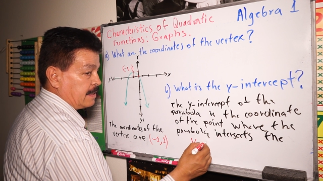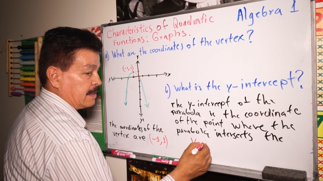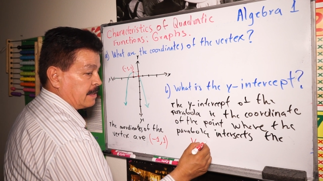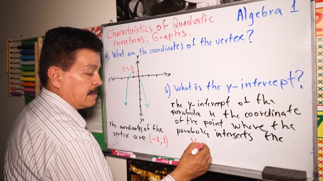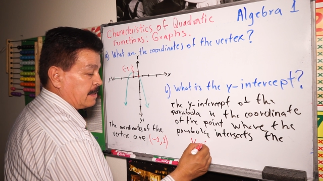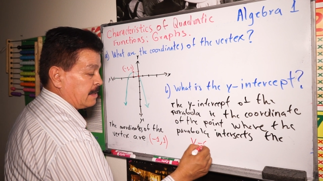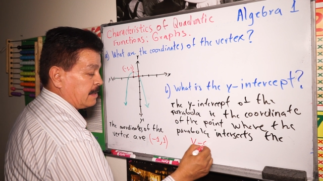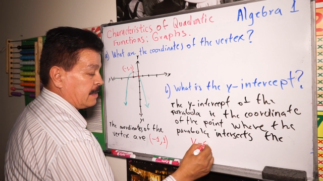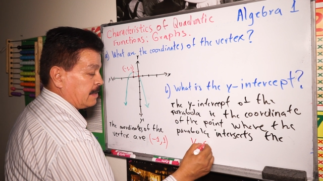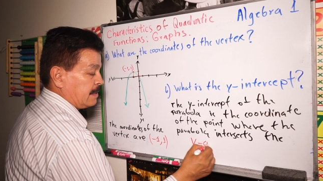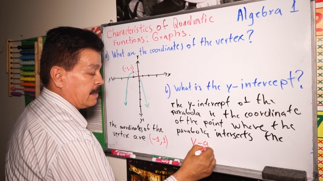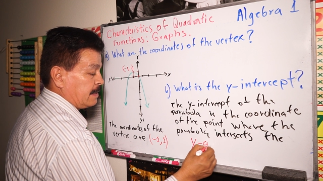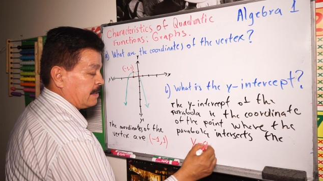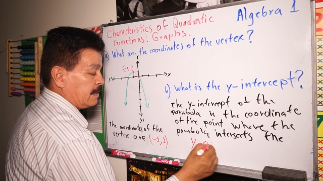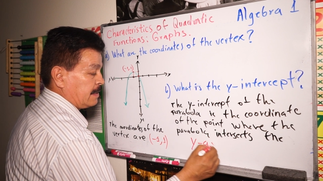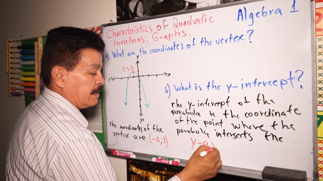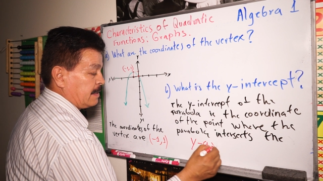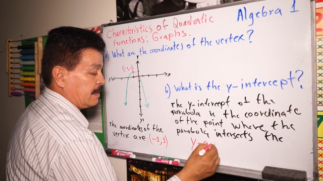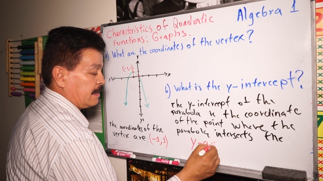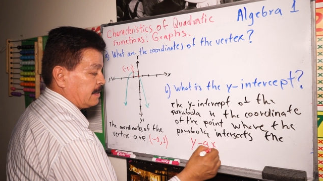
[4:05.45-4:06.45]

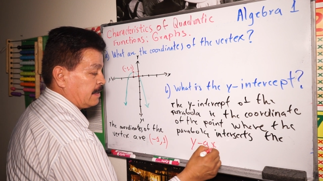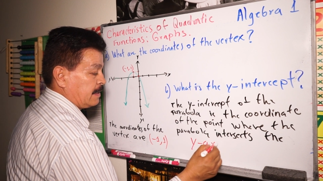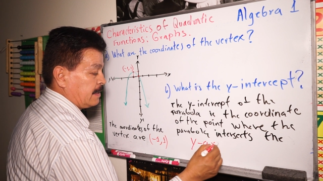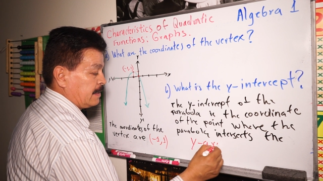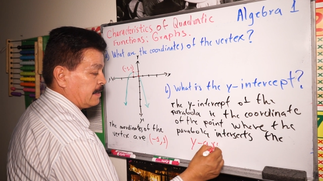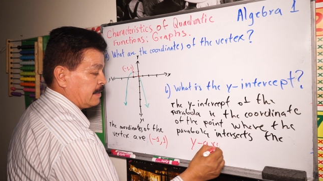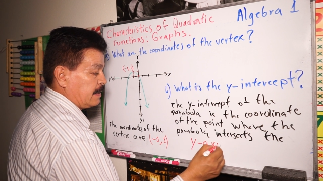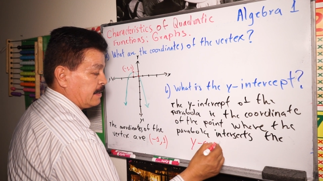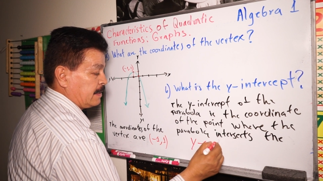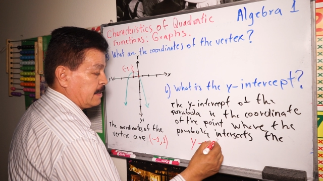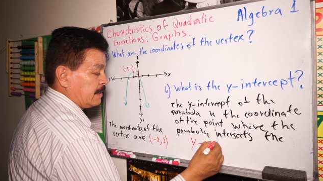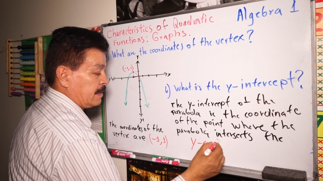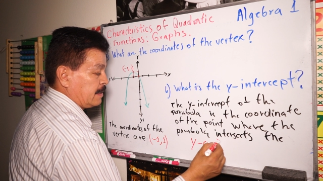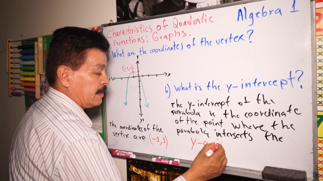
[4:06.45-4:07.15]
Nothing is said.